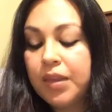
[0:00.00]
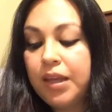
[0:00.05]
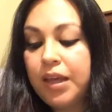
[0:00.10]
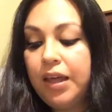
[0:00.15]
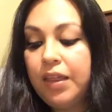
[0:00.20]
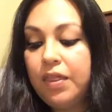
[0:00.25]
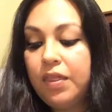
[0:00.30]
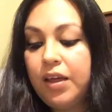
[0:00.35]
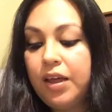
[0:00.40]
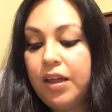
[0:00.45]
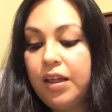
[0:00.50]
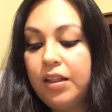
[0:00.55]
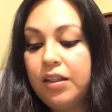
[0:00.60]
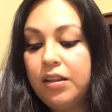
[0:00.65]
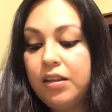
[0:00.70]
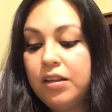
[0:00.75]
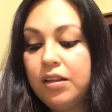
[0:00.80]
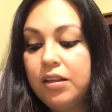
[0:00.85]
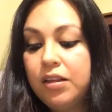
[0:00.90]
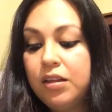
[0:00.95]
And
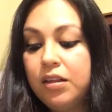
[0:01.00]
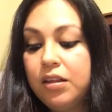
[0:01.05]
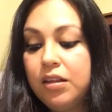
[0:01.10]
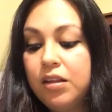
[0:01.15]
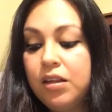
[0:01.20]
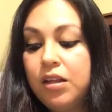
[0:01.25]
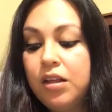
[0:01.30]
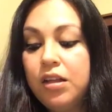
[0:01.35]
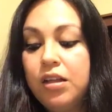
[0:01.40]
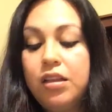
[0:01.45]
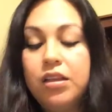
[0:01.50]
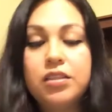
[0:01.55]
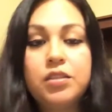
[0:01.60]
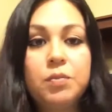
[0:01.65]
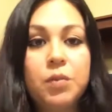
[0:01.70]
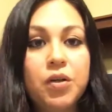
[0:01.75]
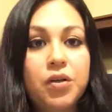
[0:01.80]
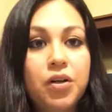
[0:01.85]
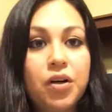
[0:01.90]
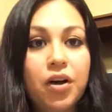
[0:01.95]
then the
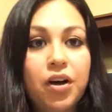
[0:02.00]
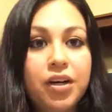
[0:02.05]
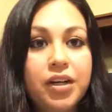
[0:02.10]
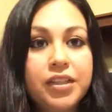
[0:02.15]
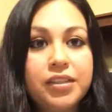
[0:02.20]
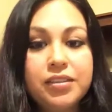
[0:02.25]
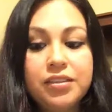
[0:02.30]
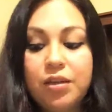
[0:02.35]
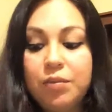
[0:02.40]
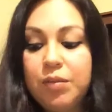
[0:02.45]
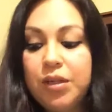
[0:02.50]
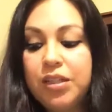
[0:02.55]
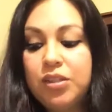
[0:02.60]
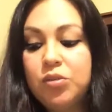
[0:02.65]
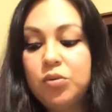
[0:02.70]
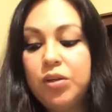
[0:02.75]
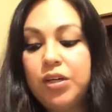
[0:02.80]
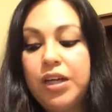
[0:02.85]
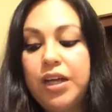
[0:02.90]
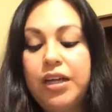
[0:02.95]
Smarter Artist Summit
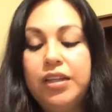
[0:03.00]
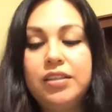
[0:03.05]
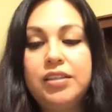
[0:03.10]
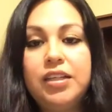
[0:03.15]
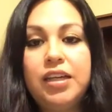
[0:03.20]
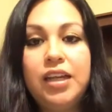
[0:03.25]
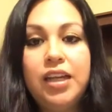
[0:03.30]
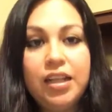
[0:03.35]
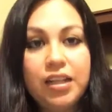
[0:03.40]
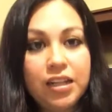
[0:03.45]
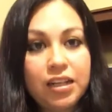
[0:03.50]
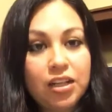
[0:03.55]
2018.